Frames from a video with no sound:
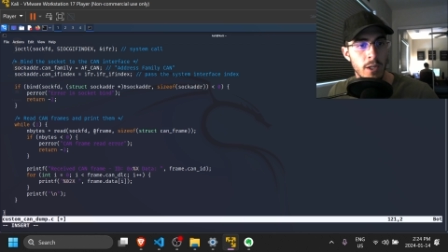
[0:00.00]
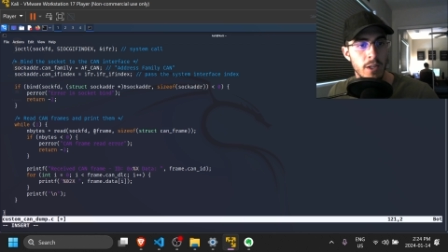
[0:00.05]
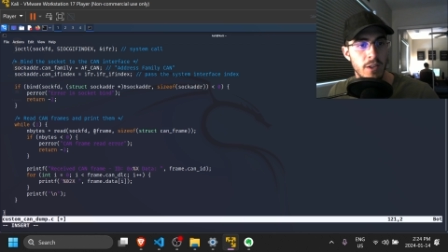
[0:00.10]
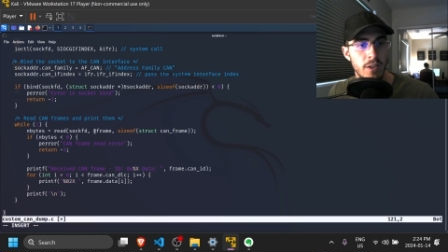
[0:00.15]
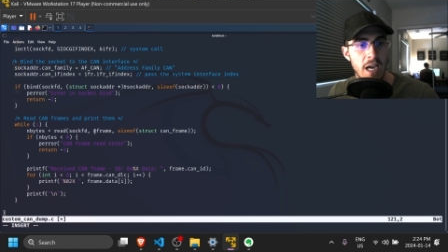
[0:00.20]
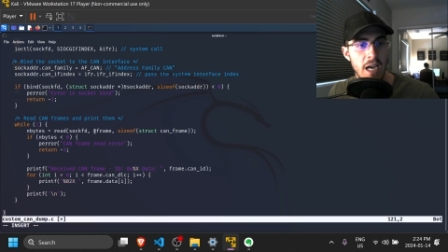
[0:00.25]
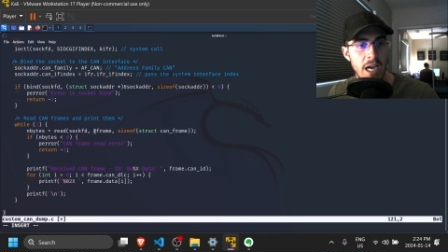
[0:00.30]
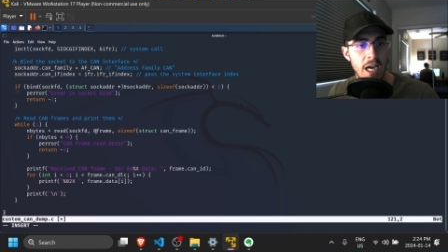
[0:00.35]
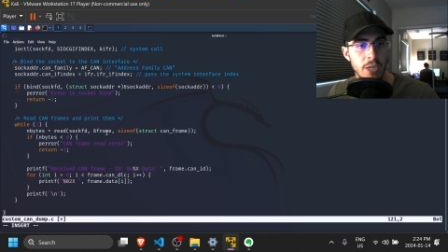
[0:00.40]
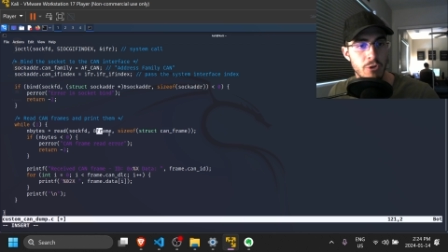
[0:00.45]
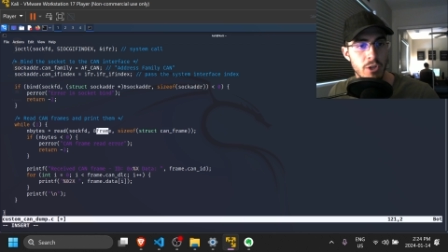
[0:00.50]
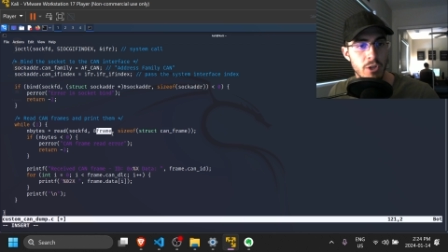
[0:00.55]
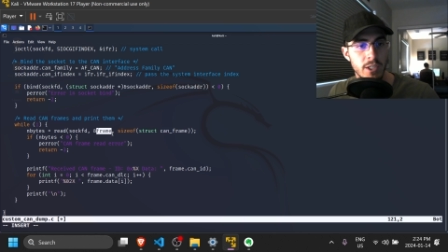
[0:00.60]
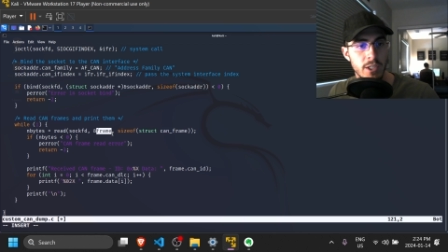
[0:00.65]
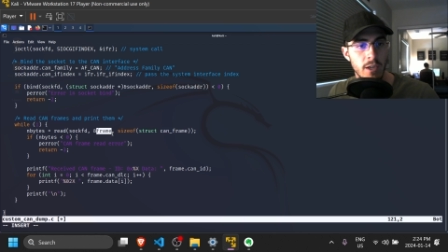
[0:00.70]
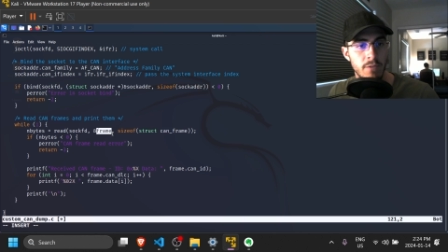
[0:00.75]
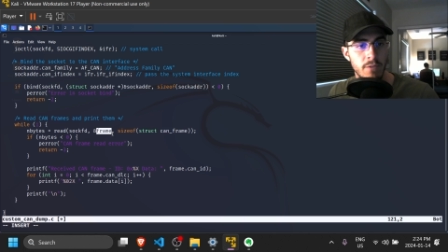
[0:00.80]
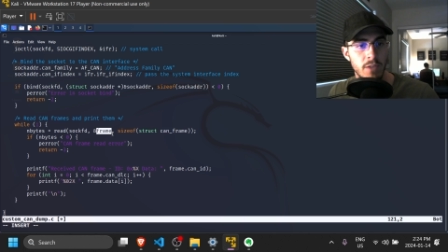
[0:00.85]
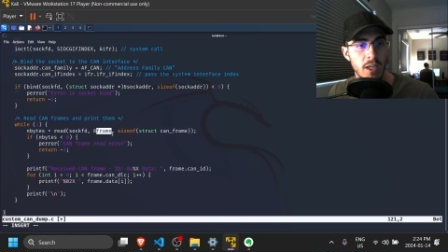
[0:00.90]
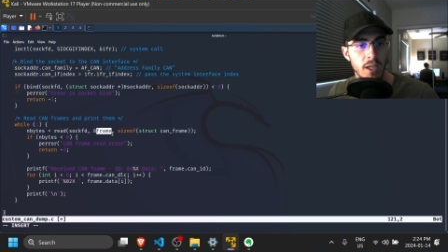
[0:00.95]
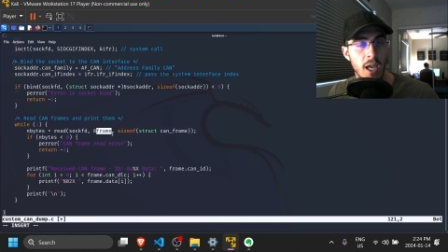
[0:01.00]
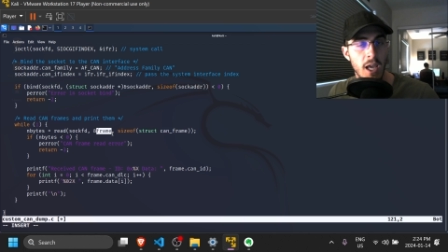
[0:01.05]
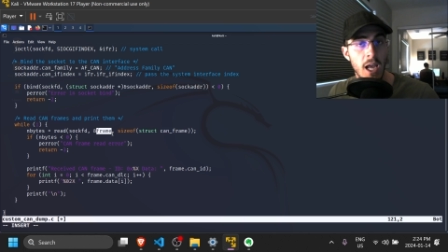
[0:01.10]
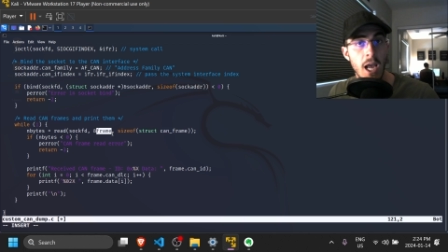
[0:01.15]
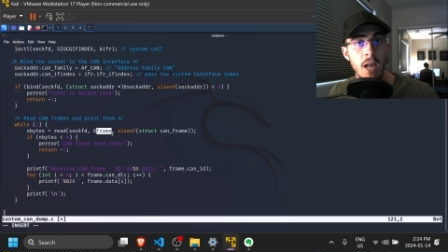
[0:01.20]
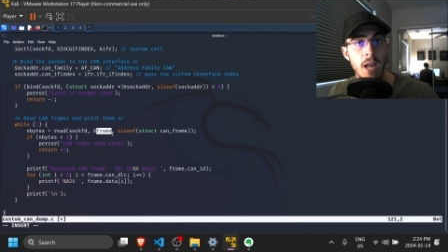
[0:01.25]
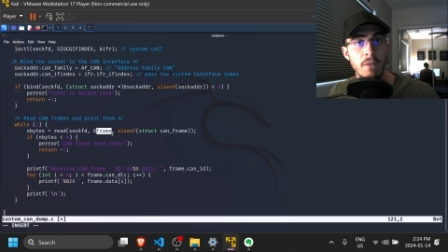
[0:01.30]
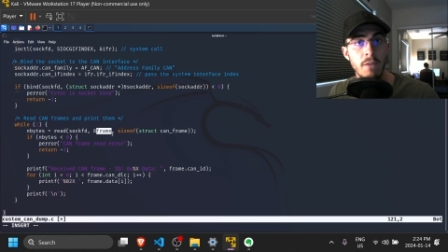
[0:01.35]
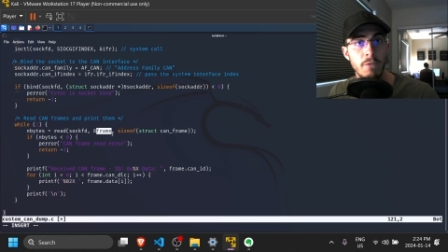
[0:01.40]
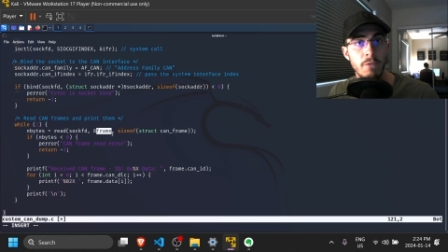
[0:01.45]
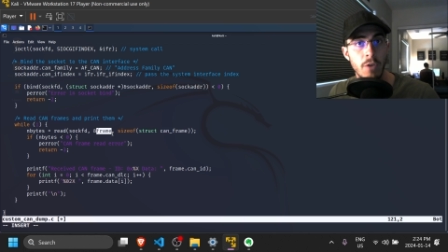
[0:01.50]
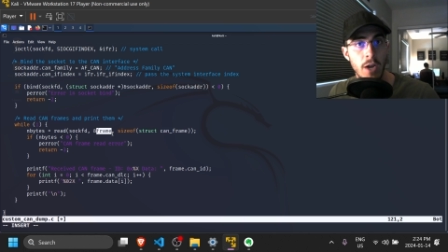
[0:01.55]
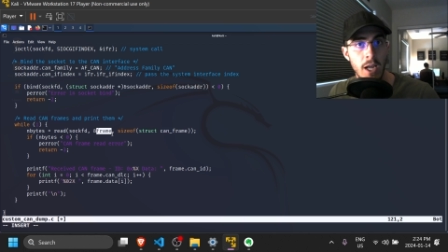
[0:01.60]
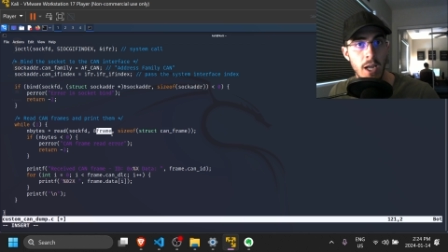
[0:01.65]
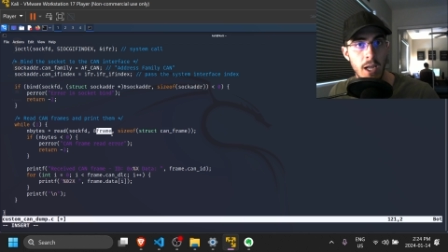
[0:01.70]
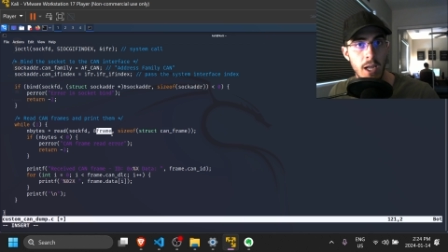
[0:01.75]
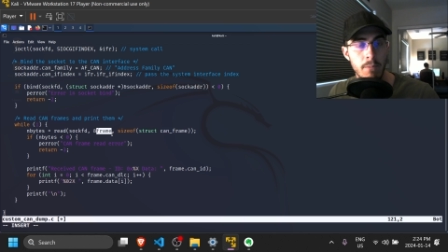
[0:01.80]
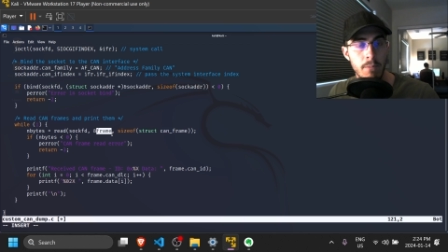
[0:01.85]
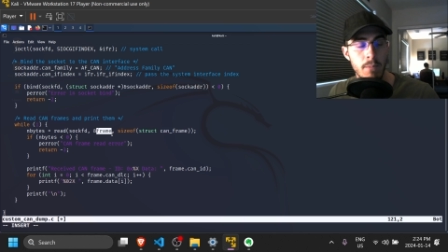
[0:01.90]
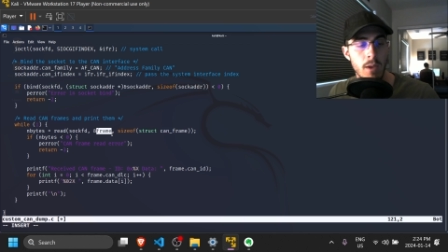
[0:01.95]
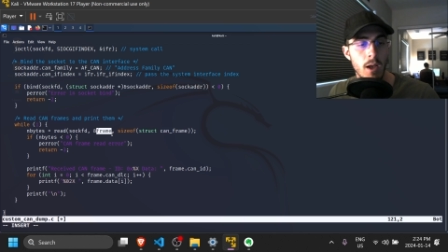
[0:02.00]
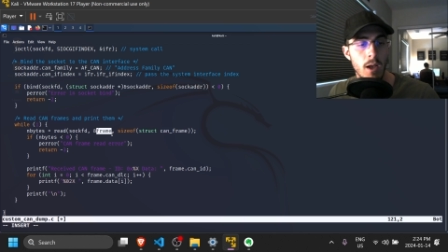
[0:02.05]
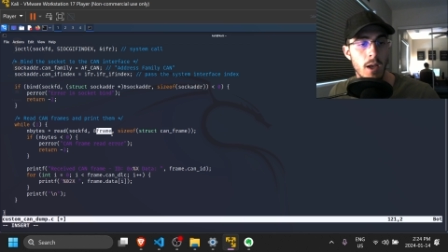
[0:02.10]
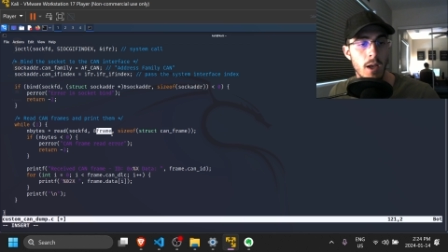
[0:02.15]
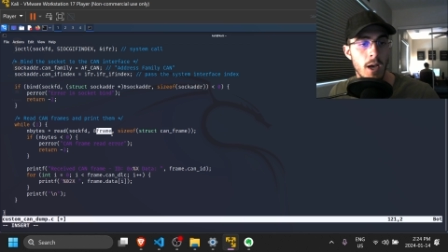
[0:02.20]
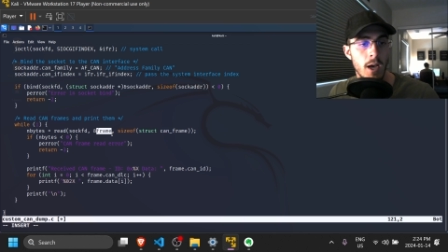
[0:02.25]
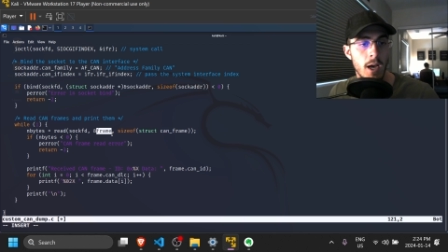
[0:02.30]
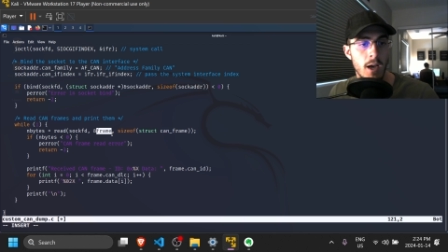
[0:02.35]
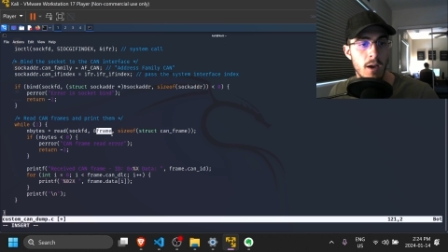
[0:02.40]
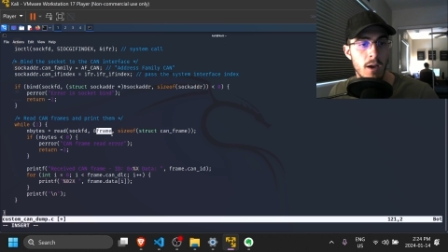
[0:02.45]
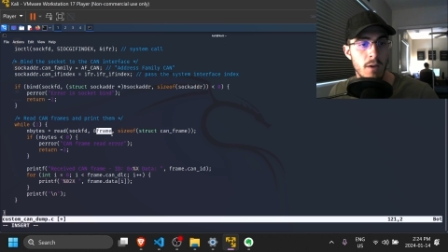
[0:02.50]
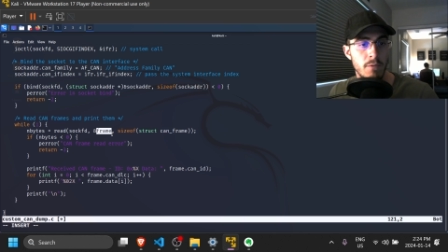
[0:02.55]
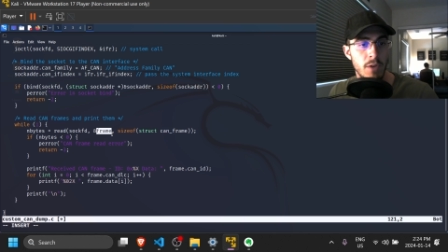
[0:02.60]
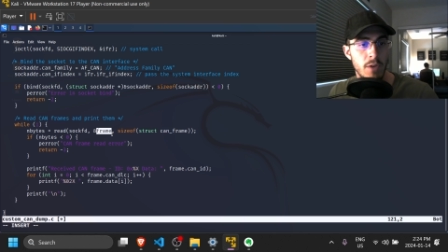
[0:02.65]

the address of the CAN frame uh,